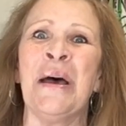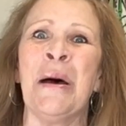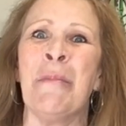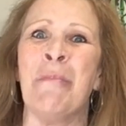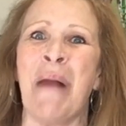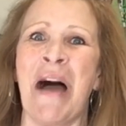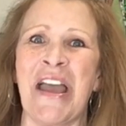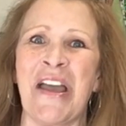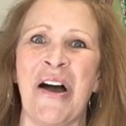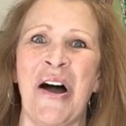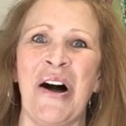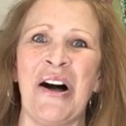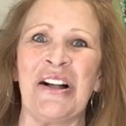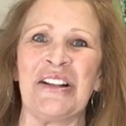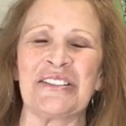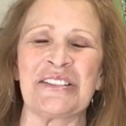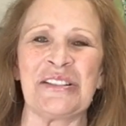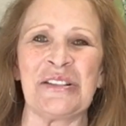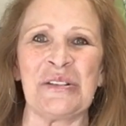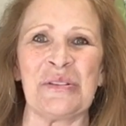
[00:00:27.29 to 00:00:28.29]
my
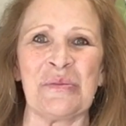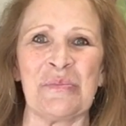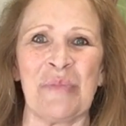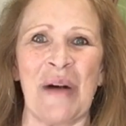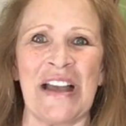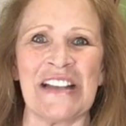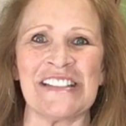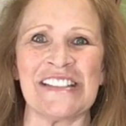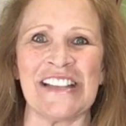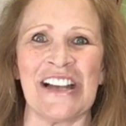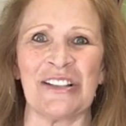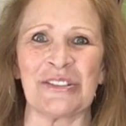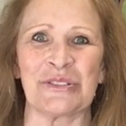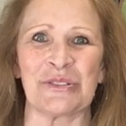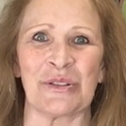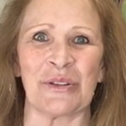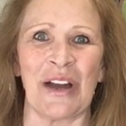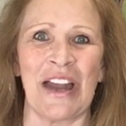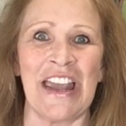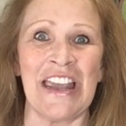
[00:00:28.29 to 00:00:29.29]
haul to buy sell
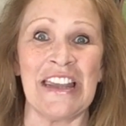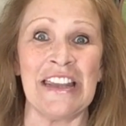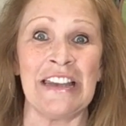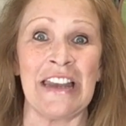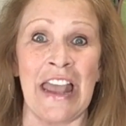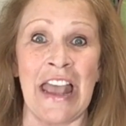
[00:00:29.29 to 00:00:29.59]
trade,